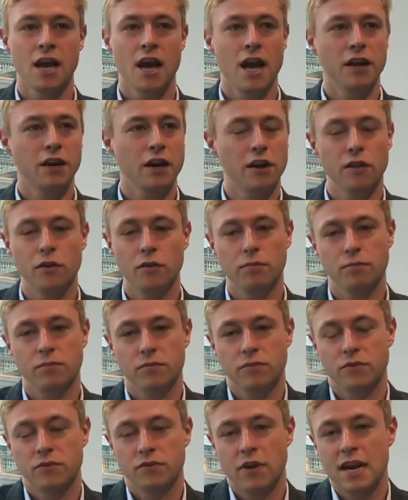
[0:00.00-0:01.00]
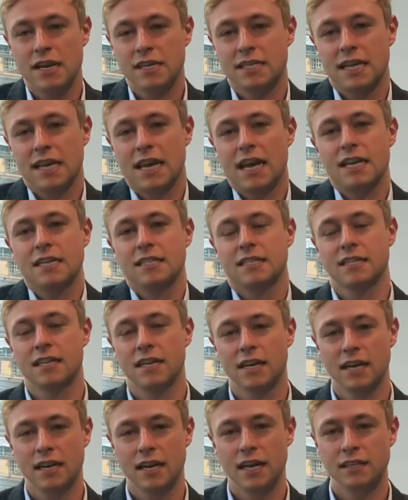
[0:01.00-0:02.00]
You know, the strange thing is
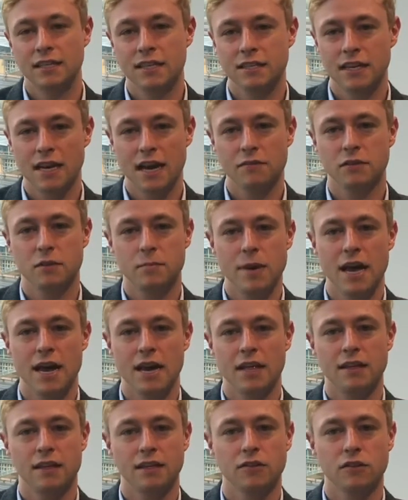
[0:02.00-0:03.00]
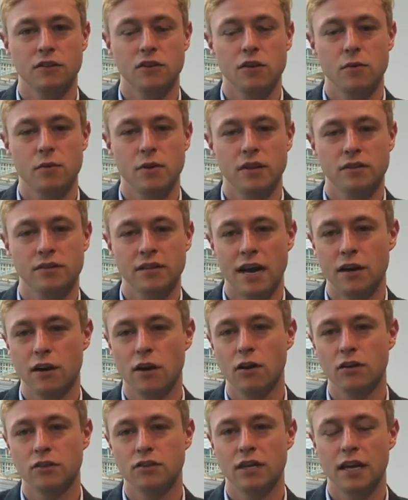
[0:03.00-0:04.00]
that it doesn't have to be anything to do with
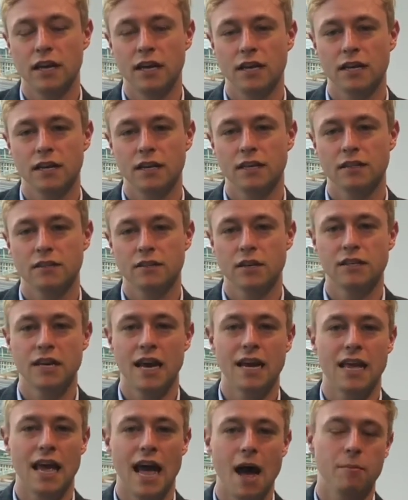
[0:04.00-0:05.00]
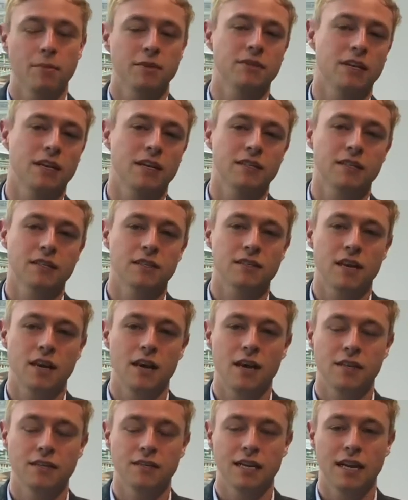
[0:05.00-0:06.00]
technology. So take Amazon as,
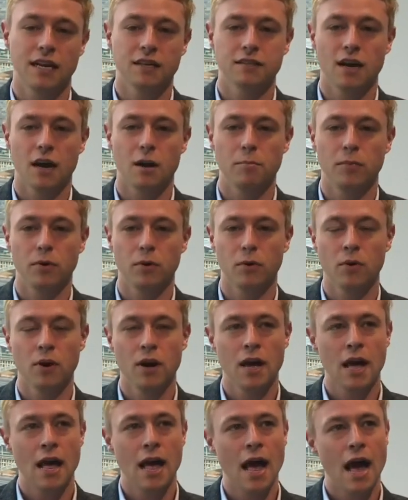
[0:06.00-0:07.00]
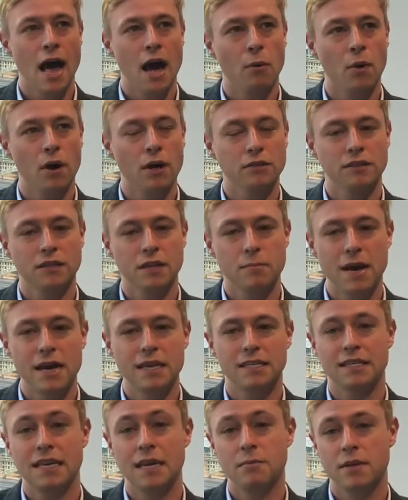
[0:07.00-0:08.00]
as an example. Whilst it may
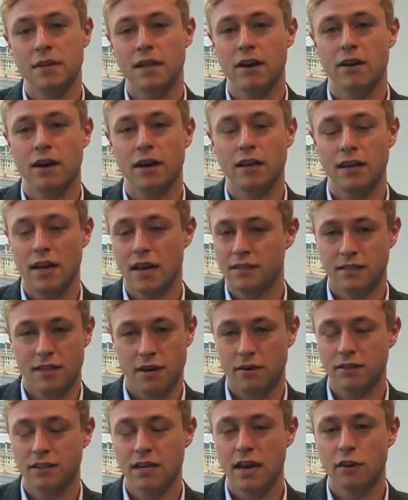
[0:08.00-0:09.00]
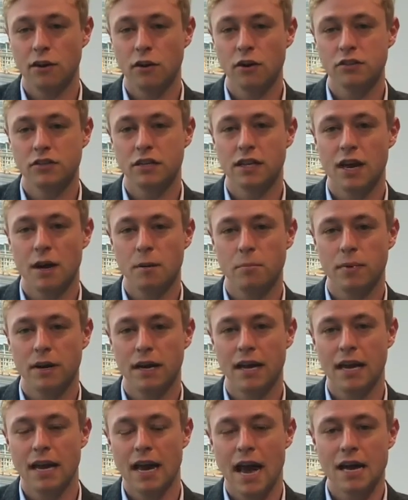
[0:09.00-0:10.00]
seem that they're a, yes, they're a technology
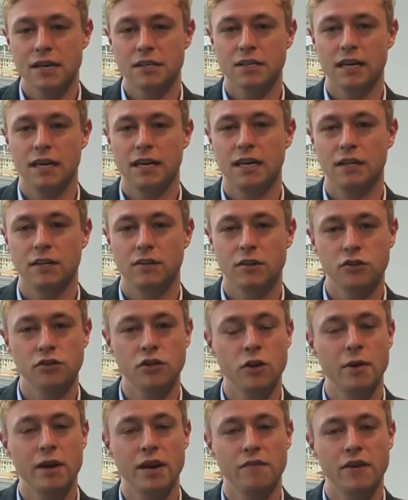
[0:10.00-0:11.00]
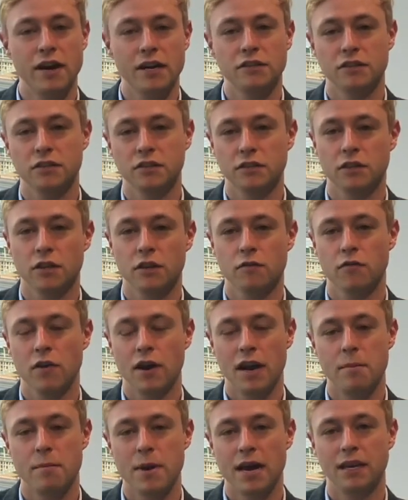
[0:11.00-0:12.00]
company, actually the two innovations that have
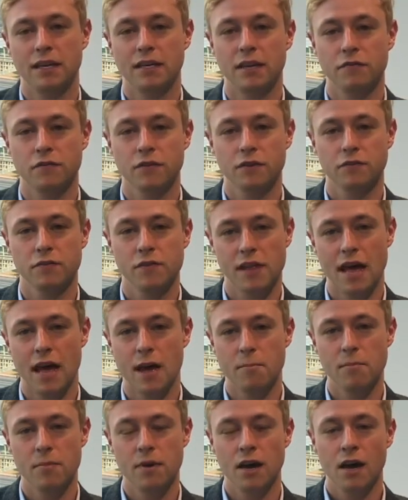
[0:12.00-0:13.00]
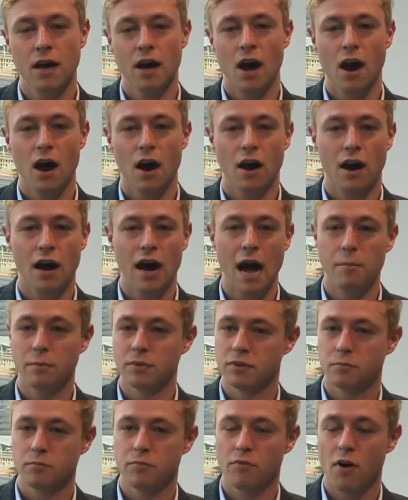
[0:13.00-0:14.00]
really made a difference for them are
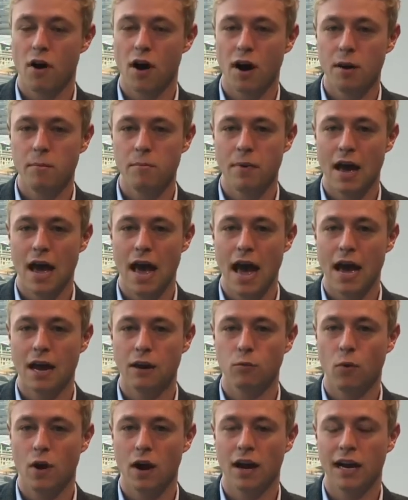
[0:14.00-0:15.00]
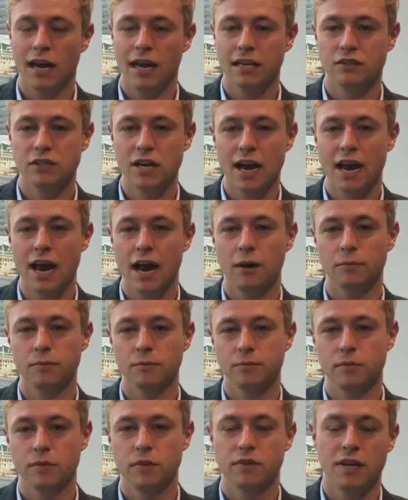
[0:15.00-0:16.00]
Amazon Prime and one-click checkout.
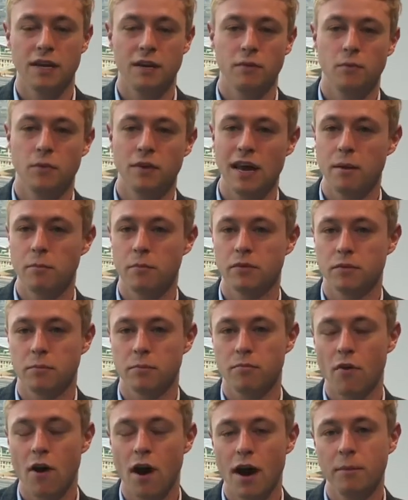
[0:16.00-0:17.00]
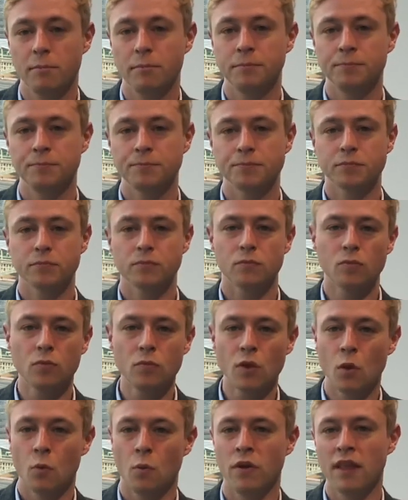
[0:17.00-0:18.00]
You see, with Amazon Prime,
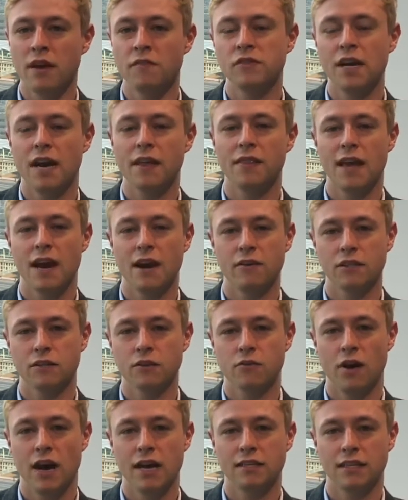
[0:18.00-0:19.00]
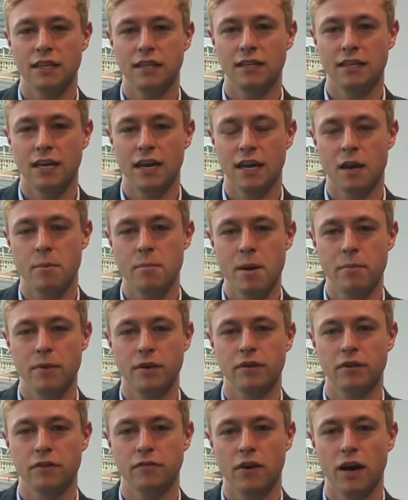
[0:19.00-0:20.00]
what they've done there is created a
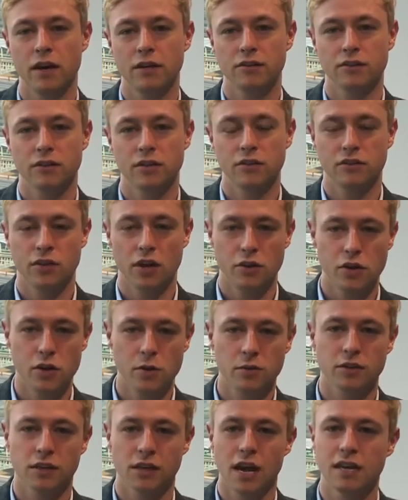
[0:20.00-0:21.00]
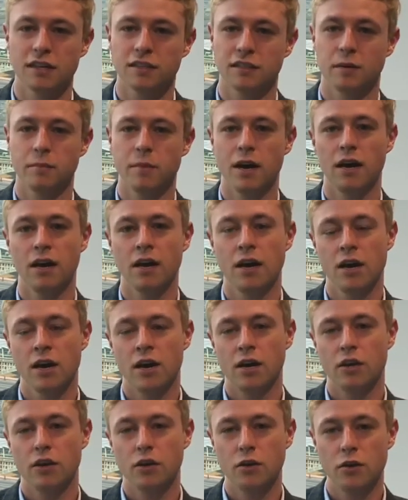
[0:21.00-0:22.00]
commitment device. So you as a customer,
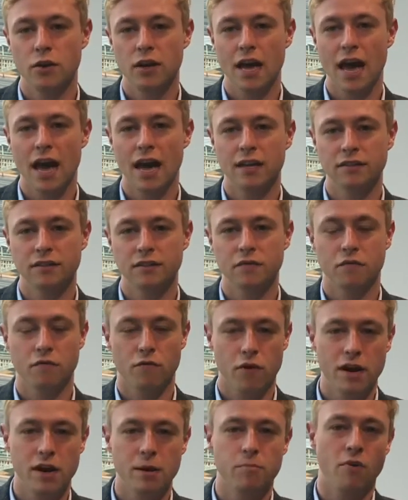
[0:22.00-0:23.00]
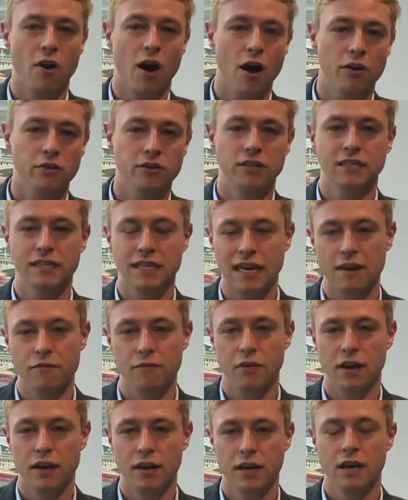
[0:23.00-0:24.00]
you get free priority
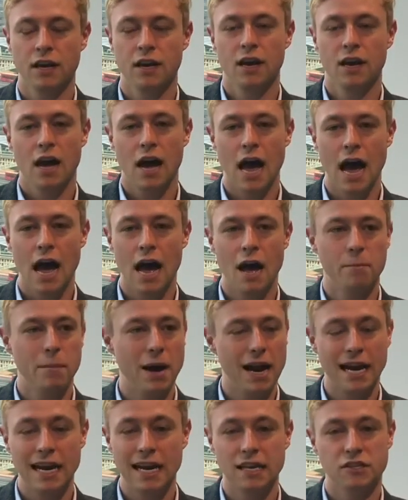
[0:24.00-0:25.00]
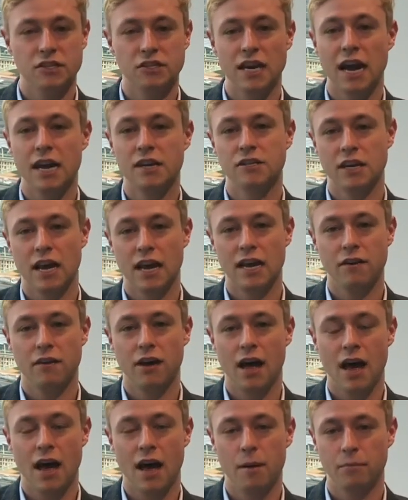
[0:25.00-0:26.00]
delivery, um, and in exchange,
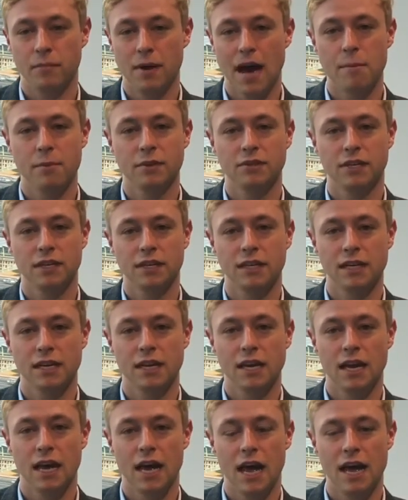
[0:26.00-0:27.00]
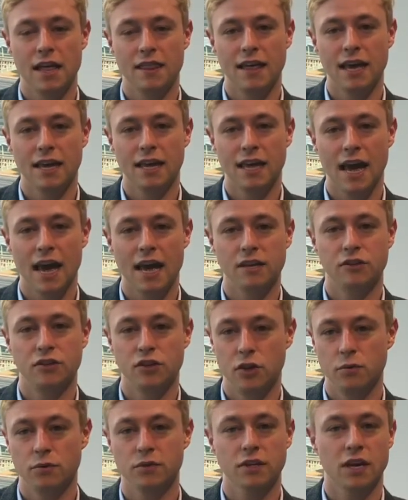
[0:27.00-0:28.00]
in um, Amazon, uh, they get
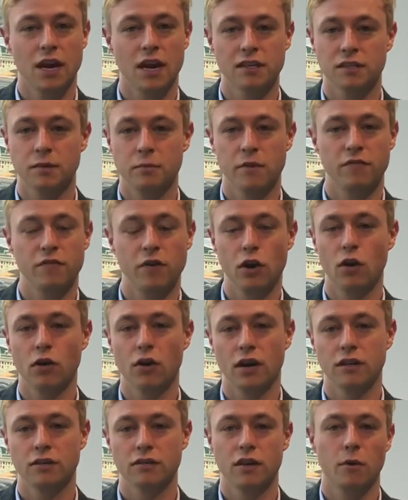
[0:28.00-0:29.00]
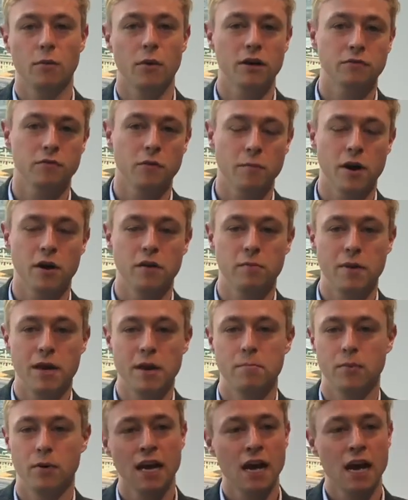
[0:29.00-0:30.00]
you as a customer for longer. So it works for both people.